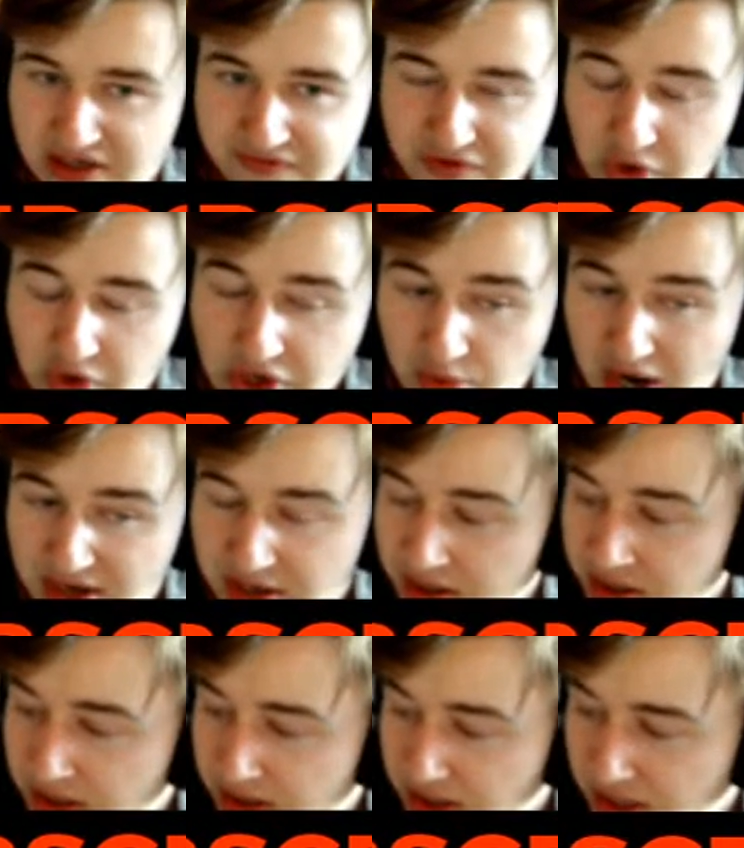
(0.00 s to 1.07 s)
3-1
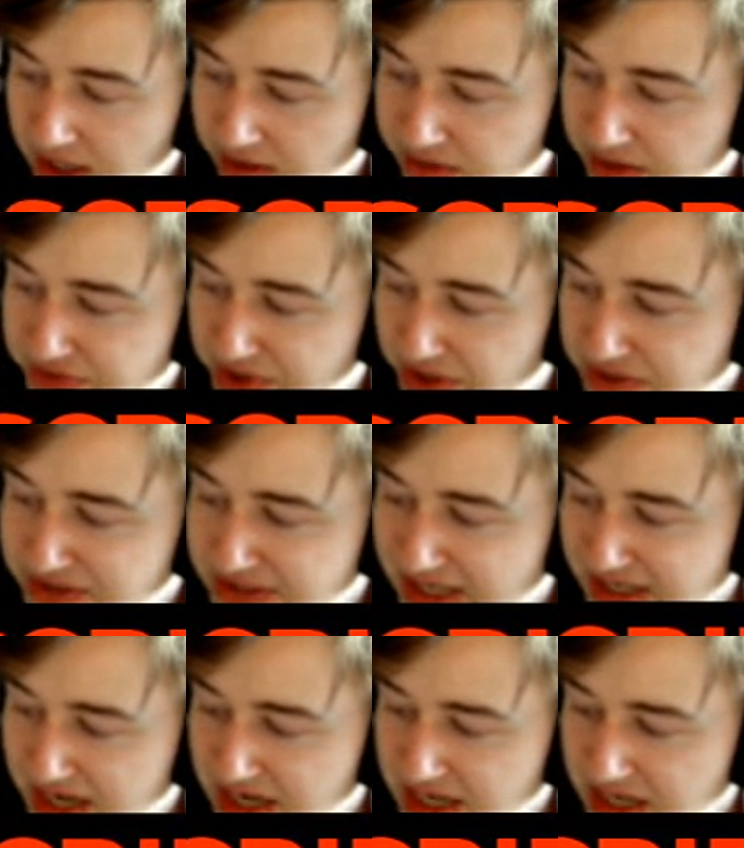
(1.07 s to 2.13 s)
in the third
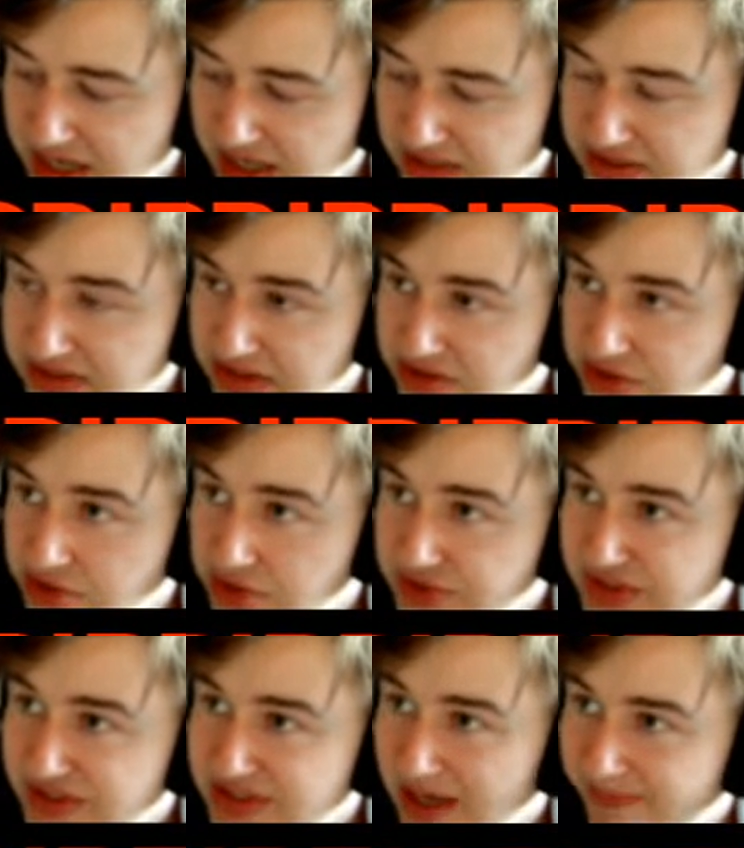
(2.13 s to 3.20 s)
set. He is 2
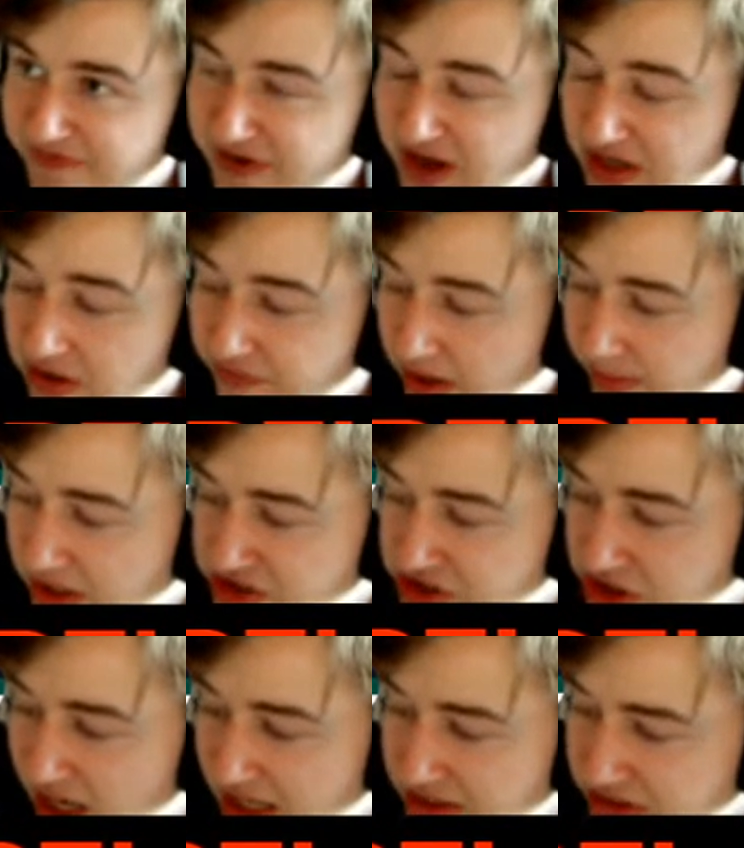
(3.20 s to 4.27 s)
sets up. Thank you very
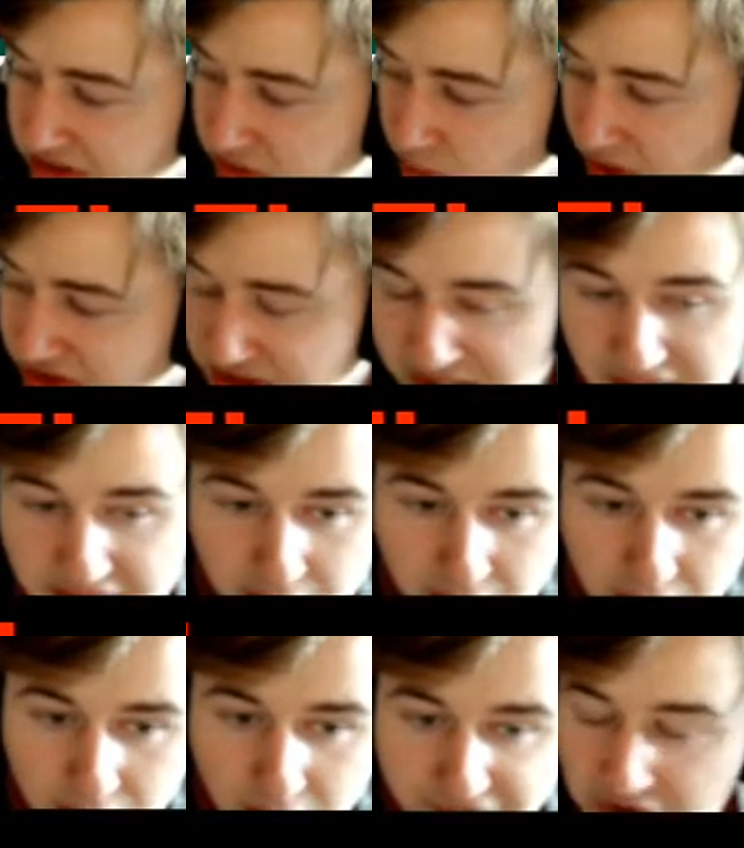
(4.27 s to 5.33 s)
much, guys. Once again,
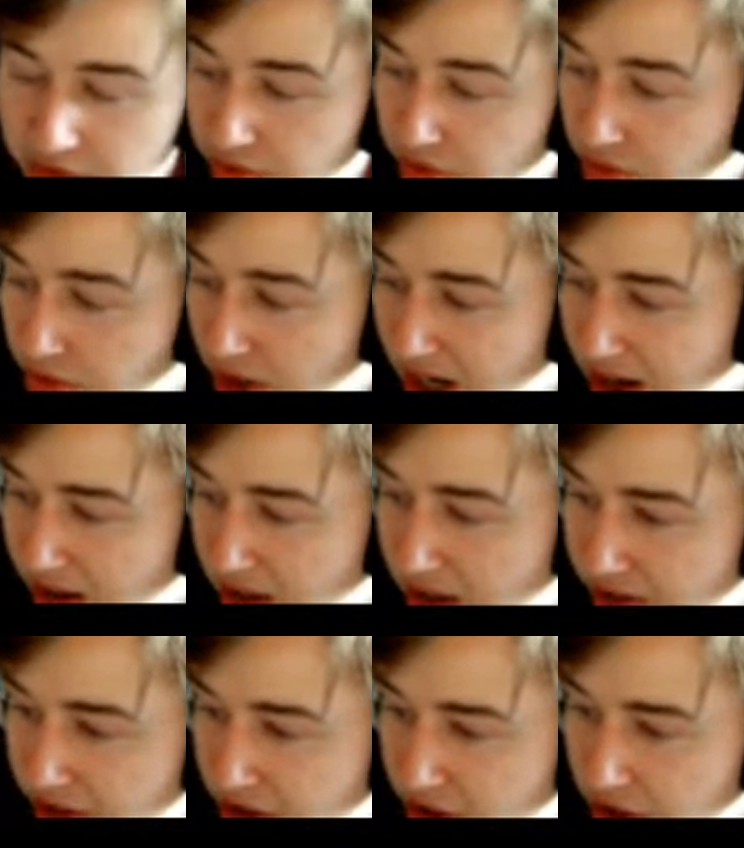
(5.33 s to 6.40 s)
all of you who
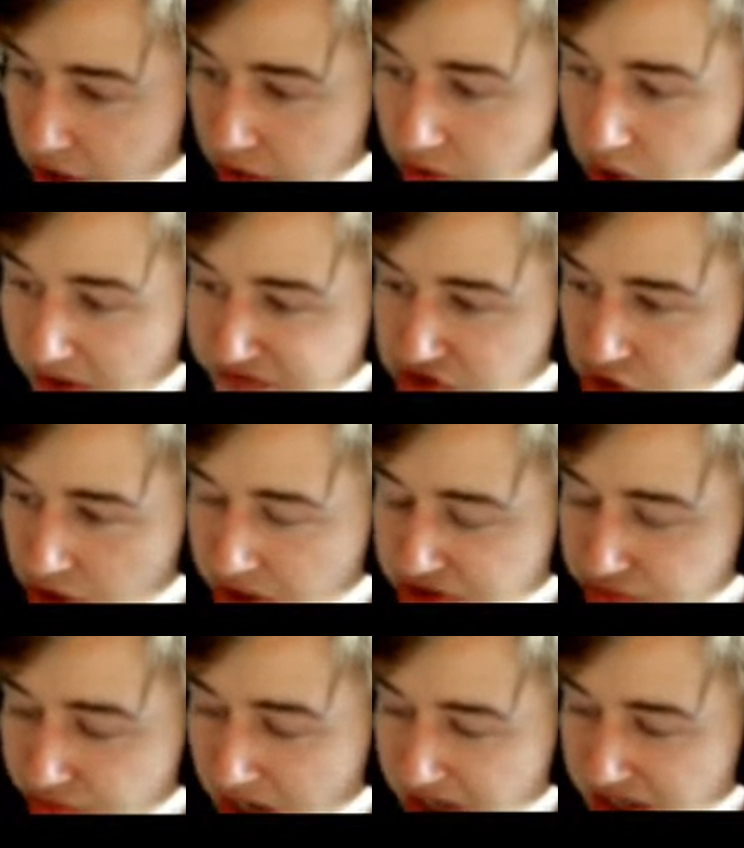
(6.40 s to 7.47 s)
have
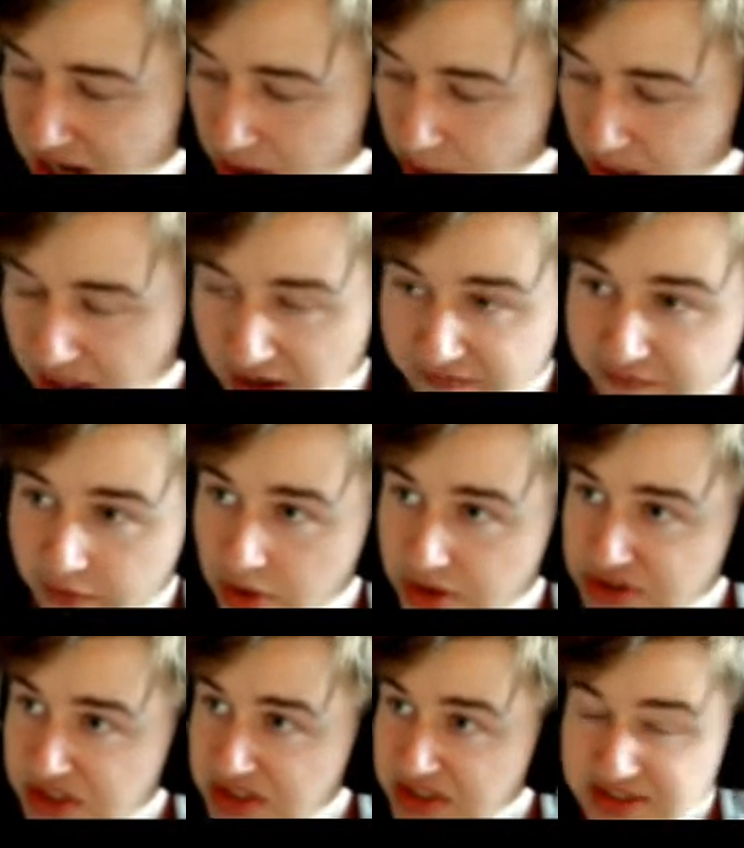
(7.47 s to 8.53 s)
joined. Right now I have
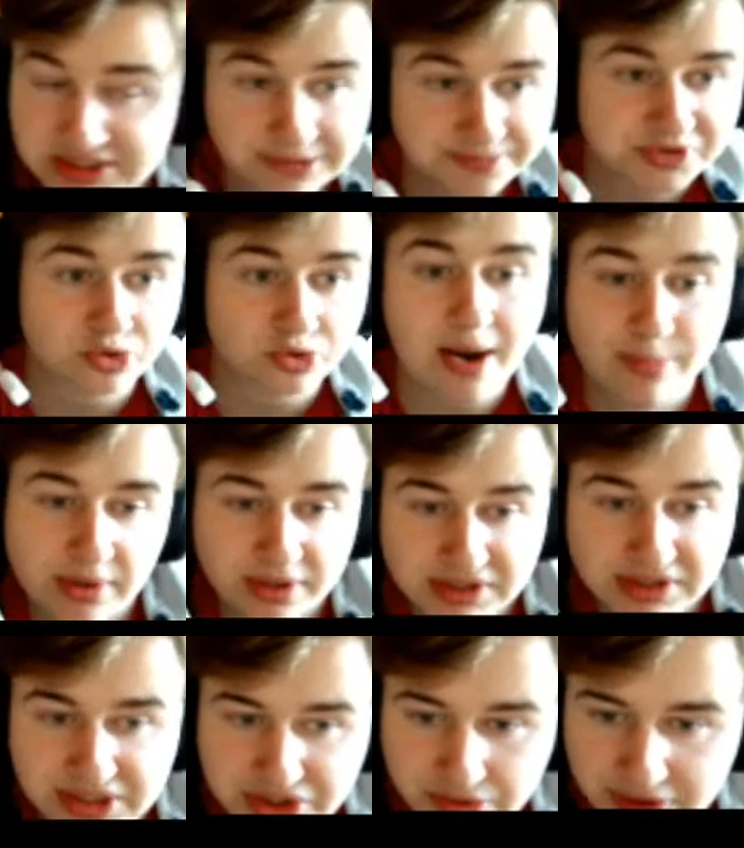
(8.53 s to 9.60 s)
14
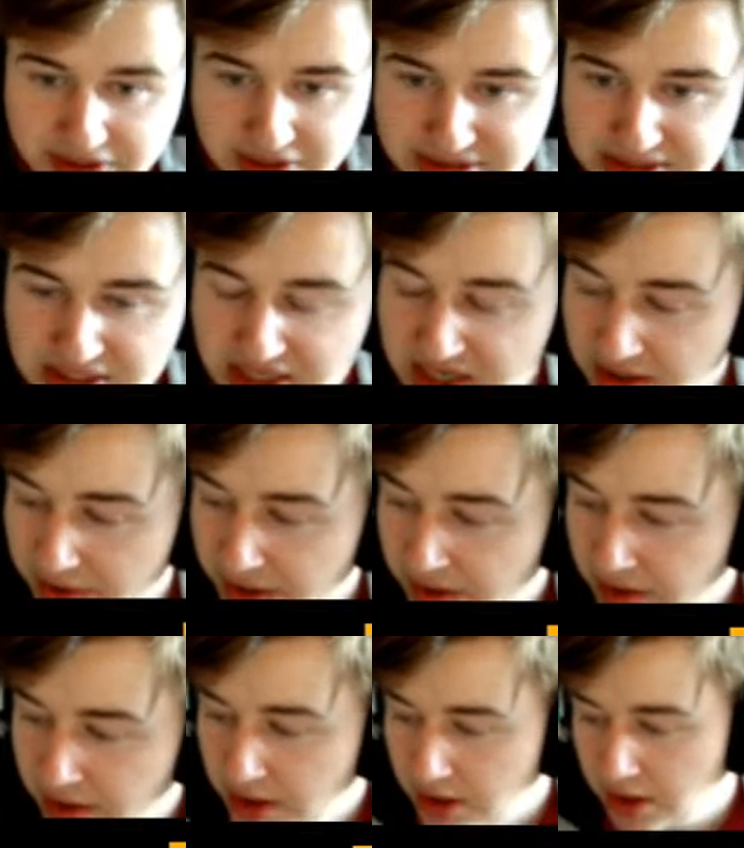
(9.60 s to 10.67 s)
subscribers, as you can see here
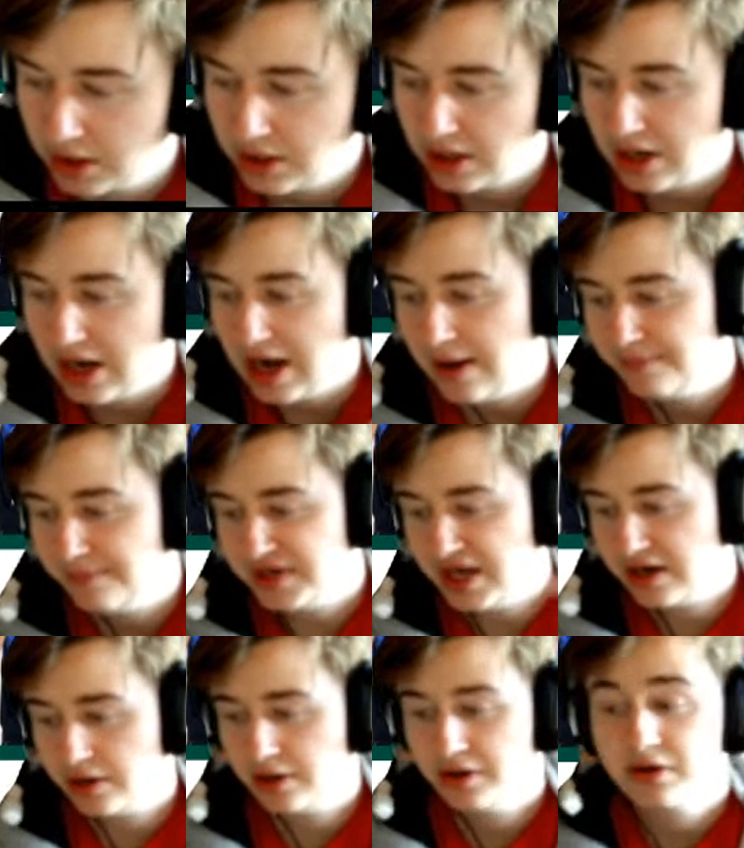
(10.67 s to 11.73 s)
up
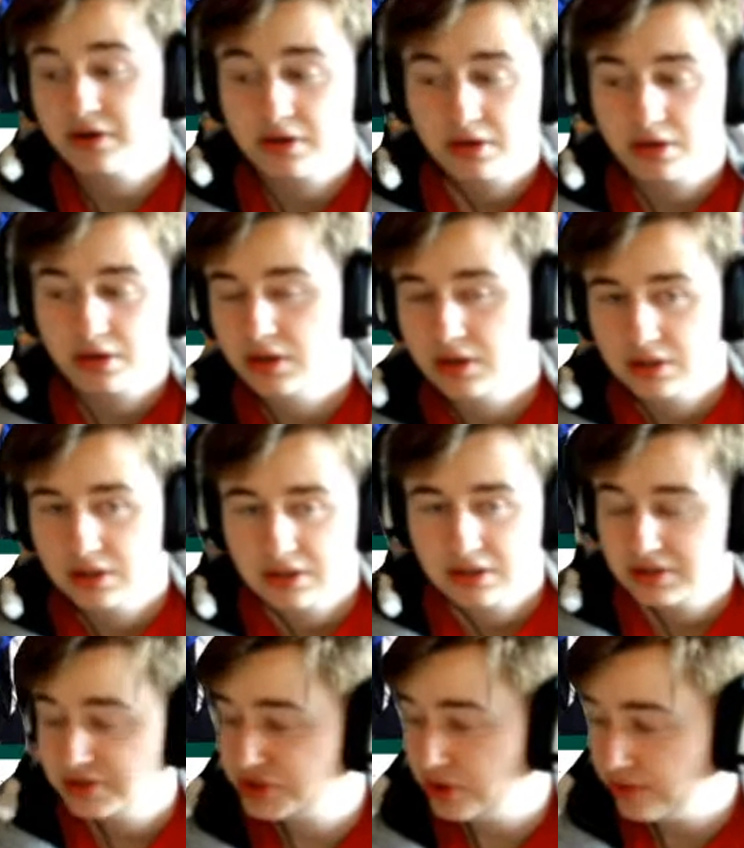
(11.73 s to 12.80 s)
there.
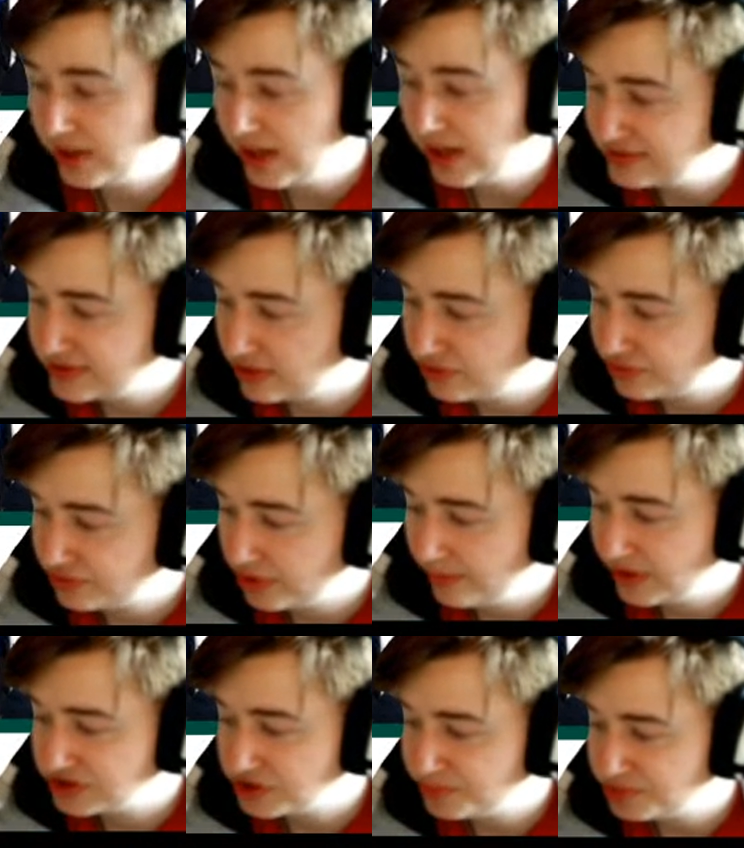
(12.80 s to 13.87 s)
So guys, I would really
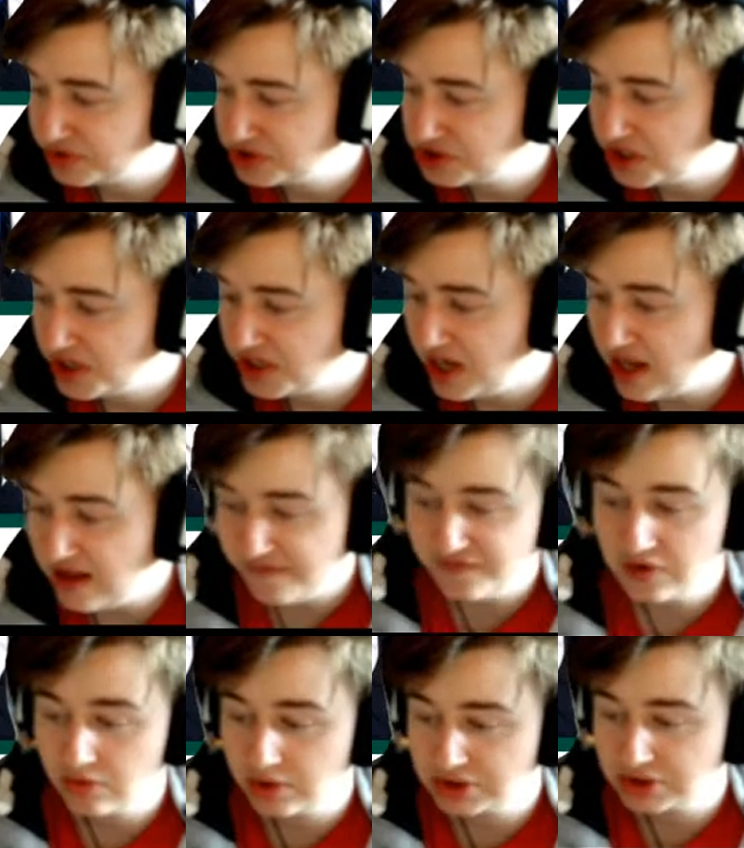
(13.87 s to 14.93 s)
much appreciate if you would